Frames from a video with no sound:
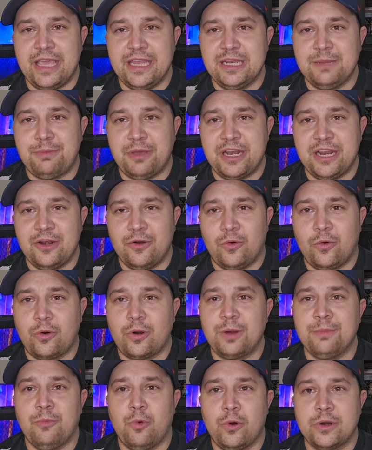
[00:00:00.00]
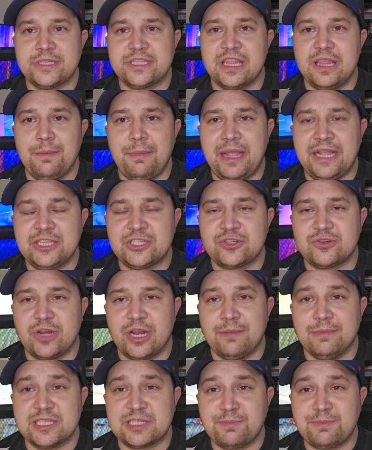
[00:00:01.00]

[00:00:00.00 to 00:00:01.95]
independent horror more to the mainstream,